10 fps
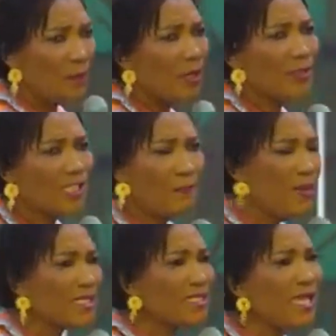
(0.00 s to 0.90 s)
Because the
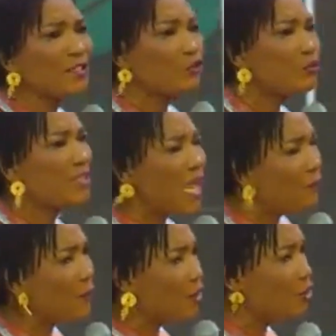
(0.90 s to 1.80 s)
person that should die
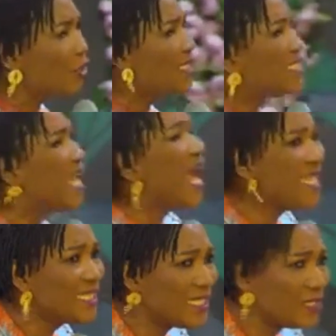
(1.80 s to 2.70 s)
for the church
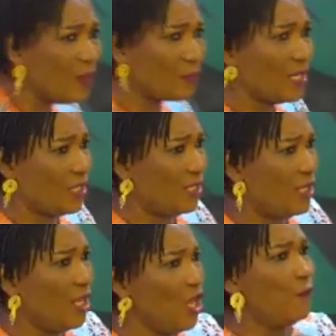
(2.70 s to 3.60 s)
died already.
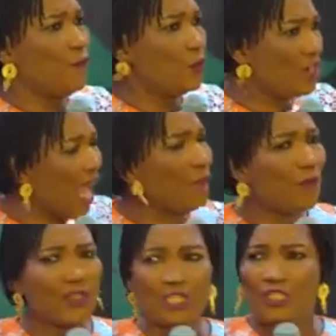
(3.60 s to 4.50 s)
If you die
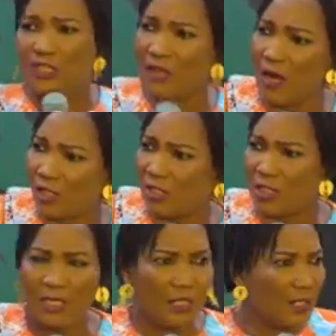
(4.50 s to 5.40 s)
for the
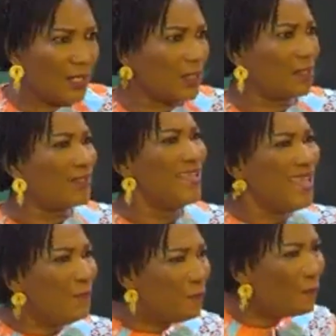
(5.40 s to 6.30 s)
church, it's
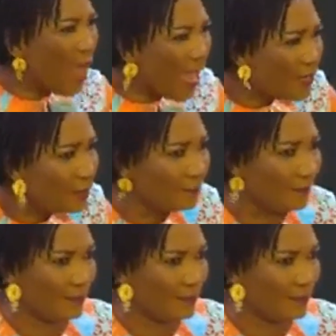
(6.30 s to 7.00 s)
in vain.